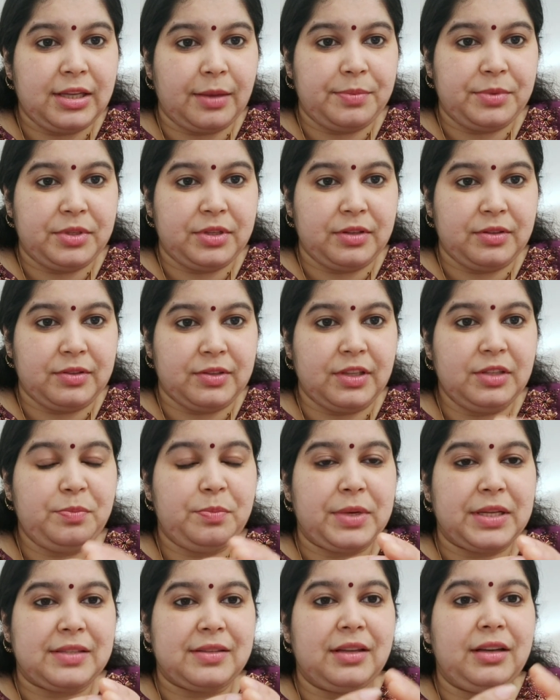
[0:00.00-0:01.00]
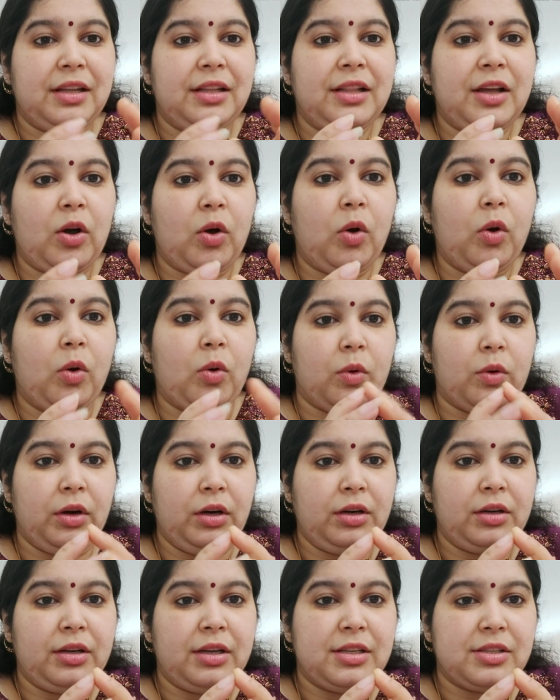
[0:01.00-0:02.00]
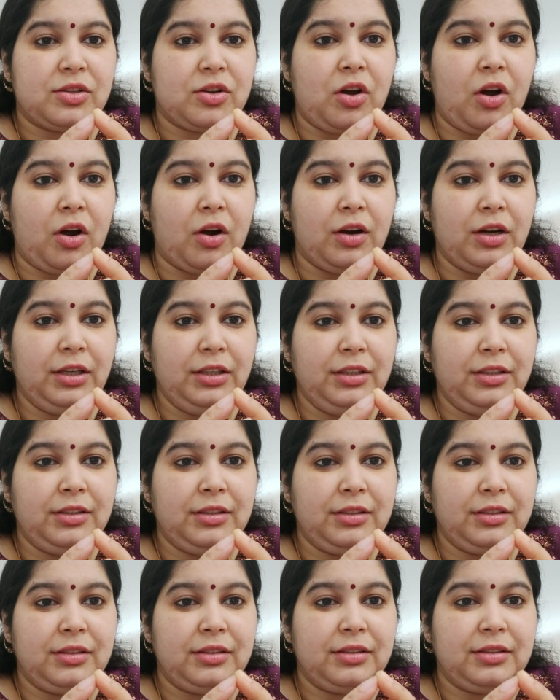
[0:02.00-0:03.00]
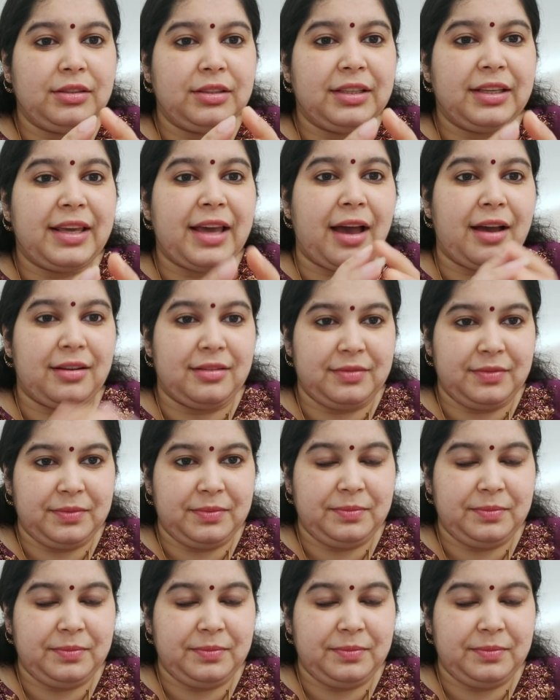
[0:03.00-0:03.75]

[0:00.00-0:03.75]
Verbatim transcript: substances present in the ore is called gangue.